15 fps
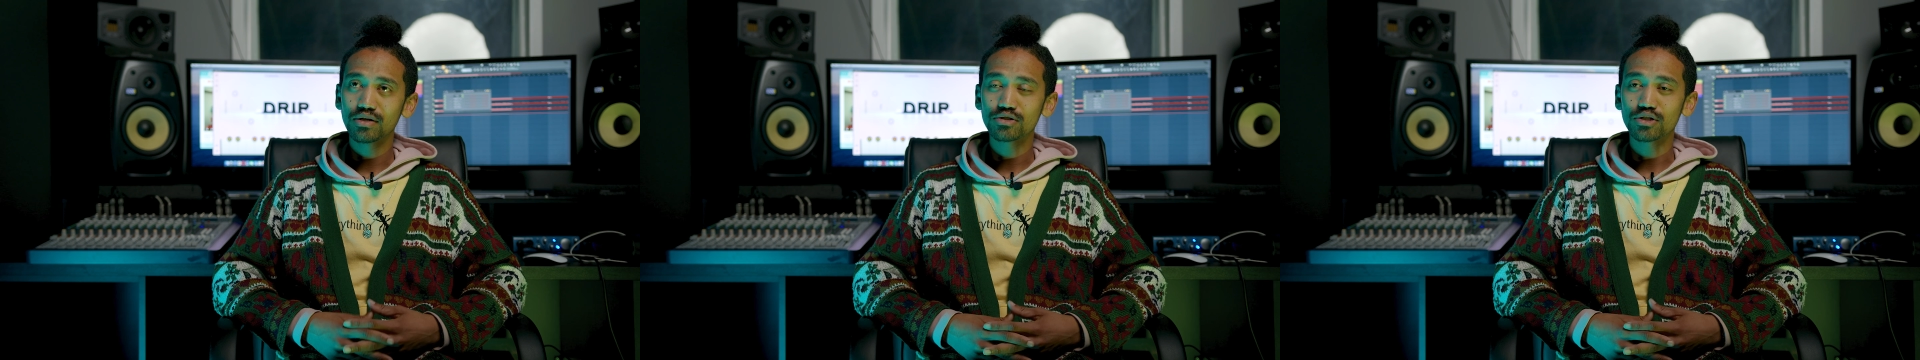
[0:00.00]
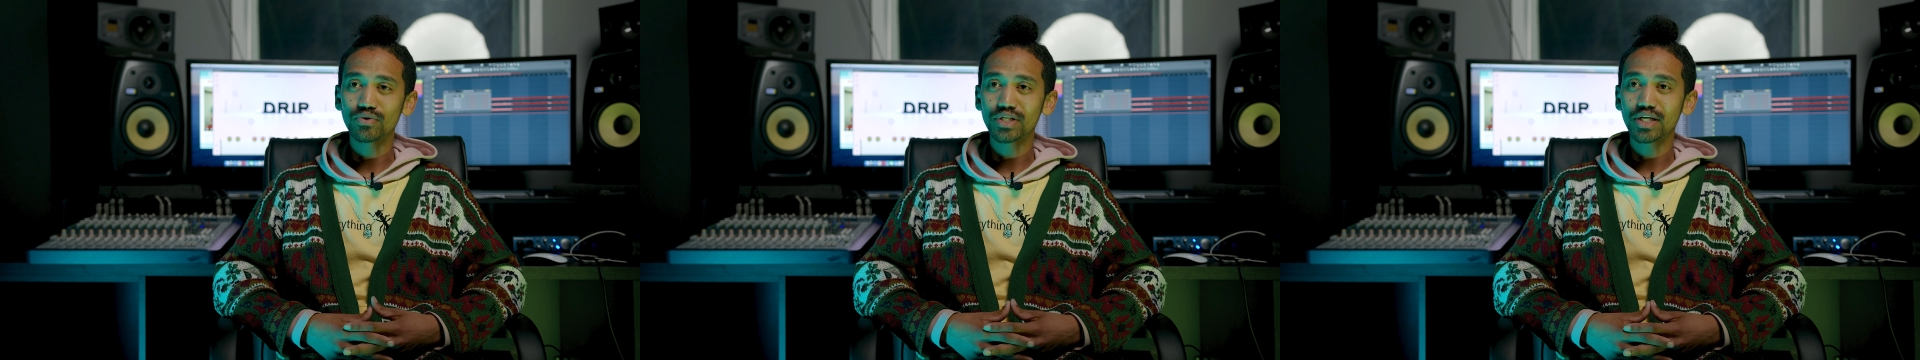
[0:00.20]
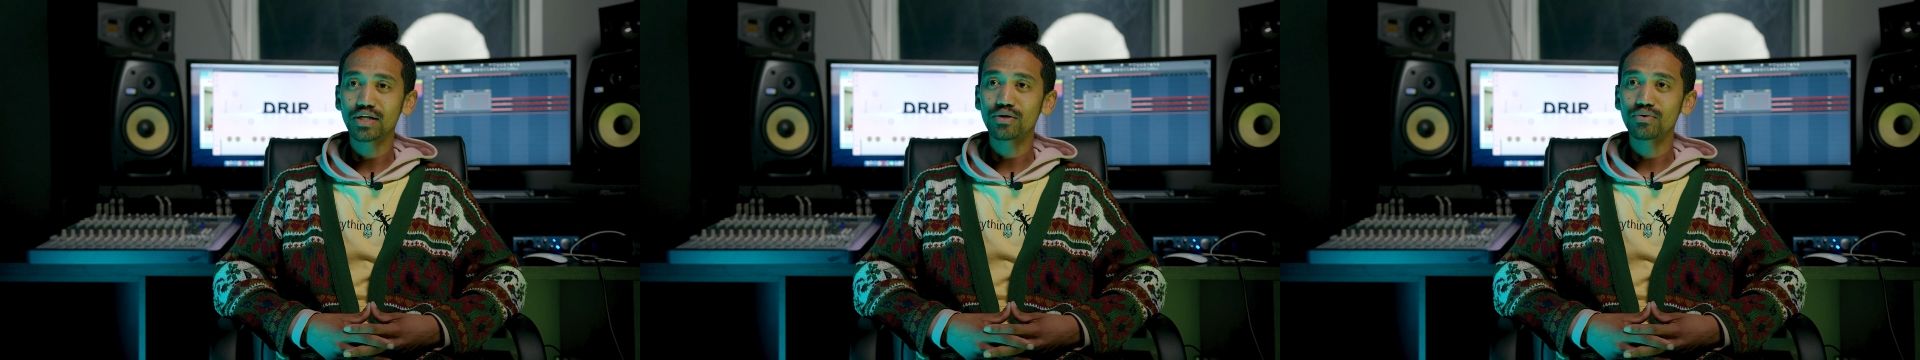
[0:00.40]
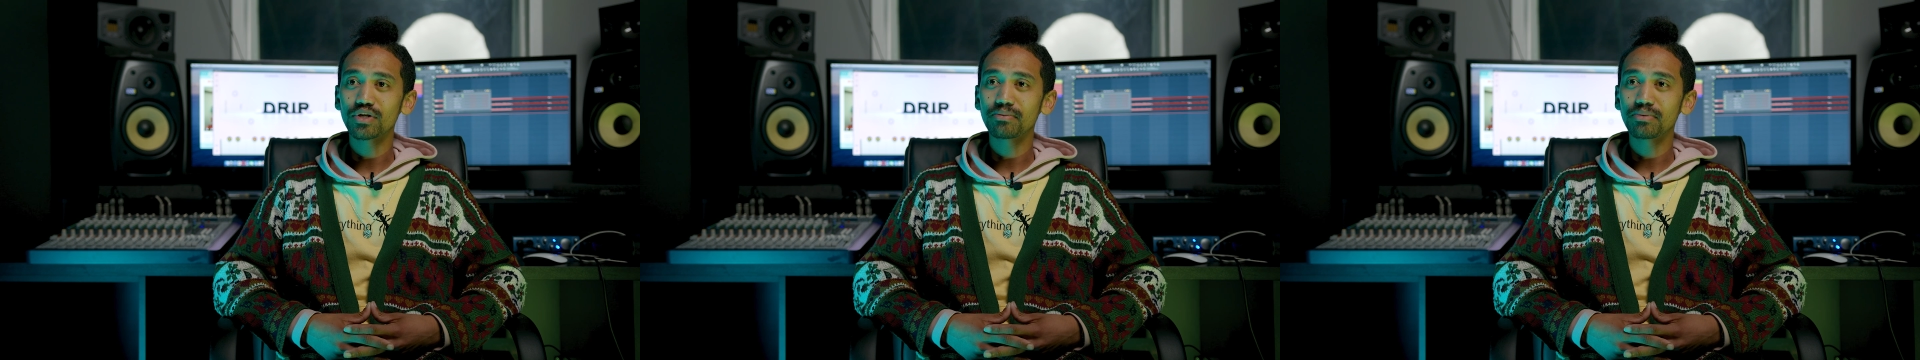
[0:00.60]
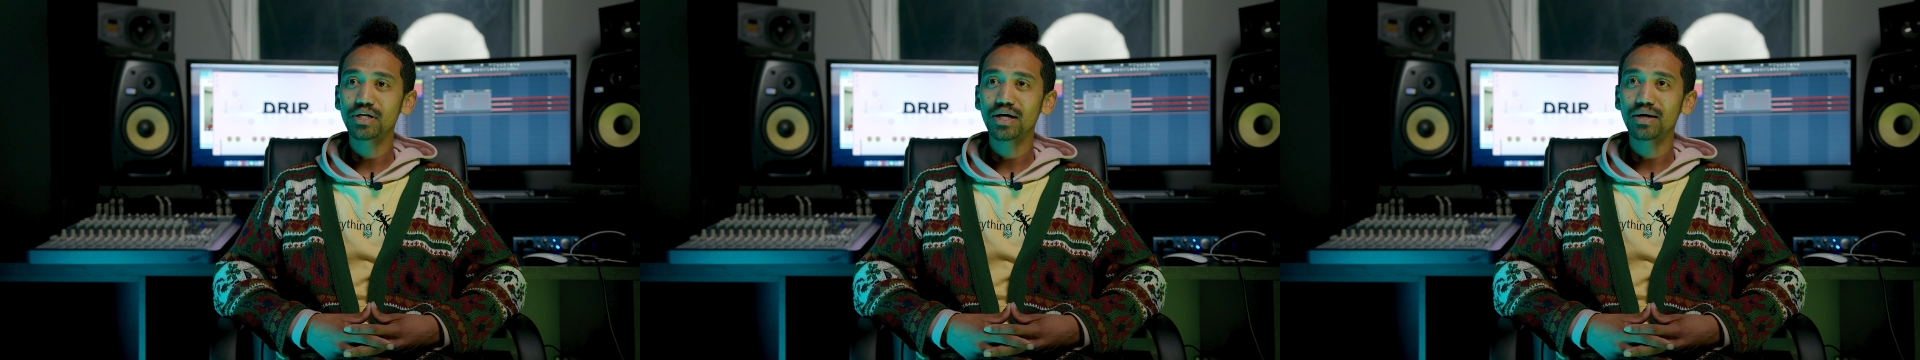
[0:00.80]
so it can
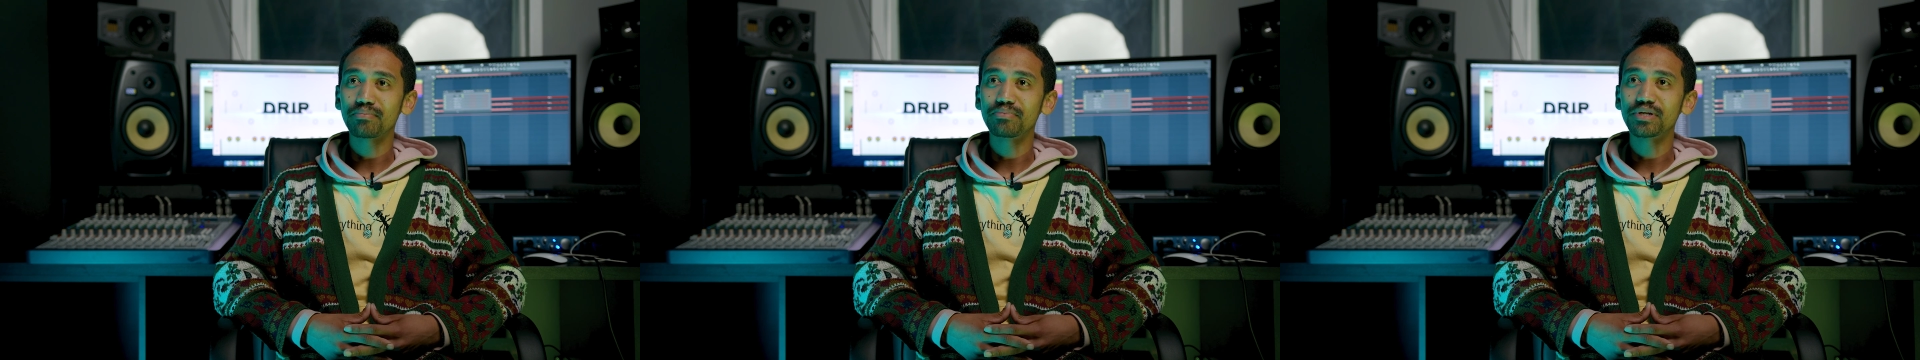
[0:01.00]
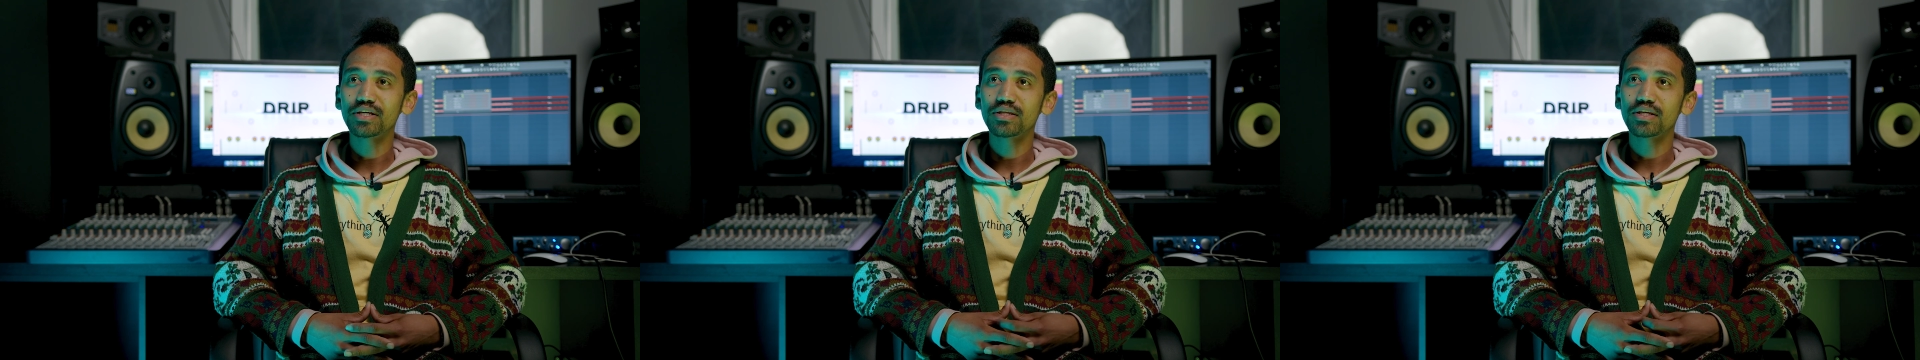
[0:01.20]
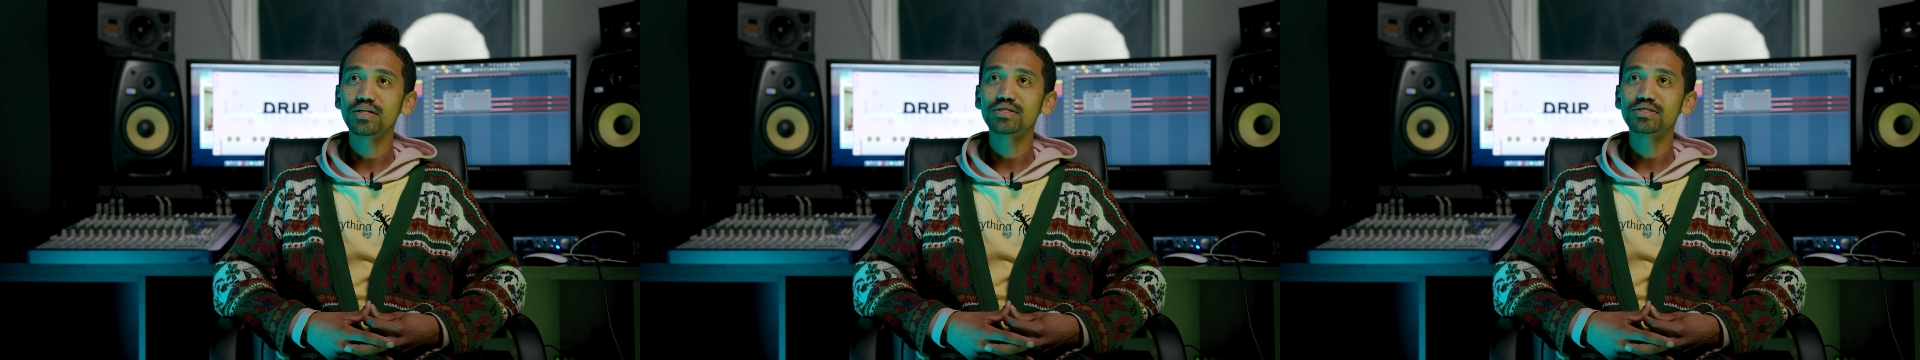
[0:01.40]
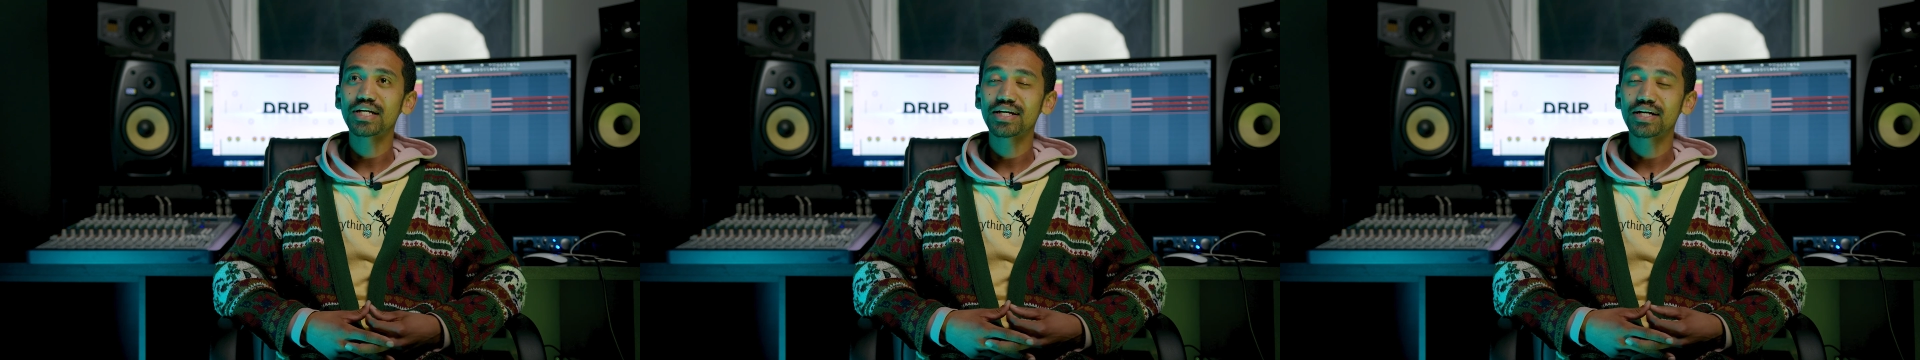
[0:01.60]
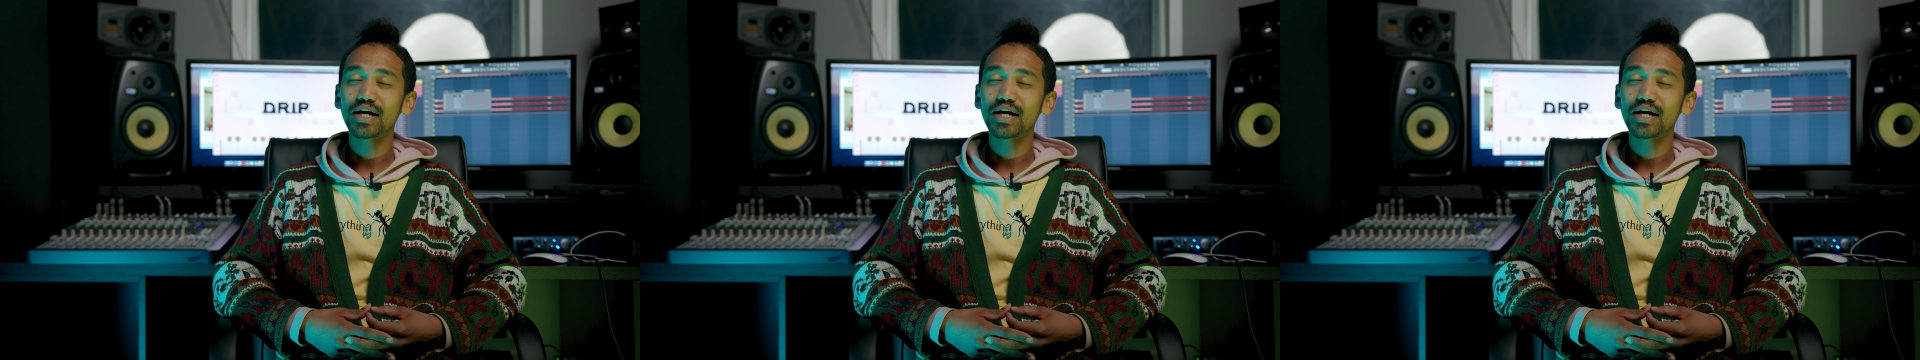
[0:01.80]
only become big things.